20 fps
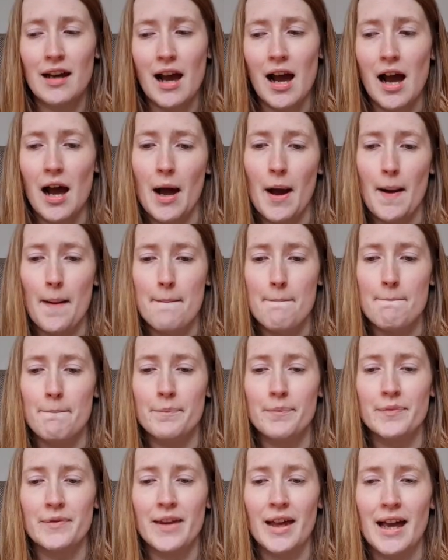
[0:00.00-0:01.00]
and
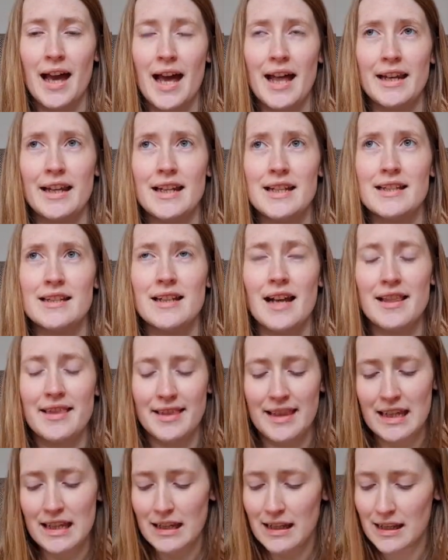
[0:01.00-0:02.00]
it's, I
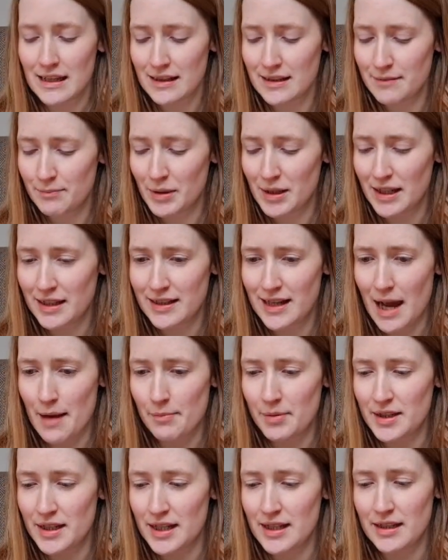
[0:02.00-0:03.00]
think it's been
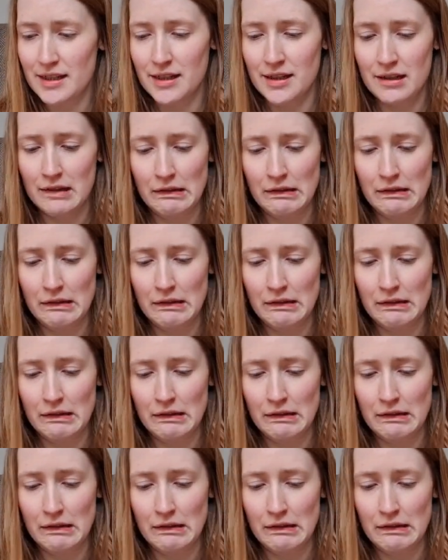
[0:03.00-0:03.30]
adapted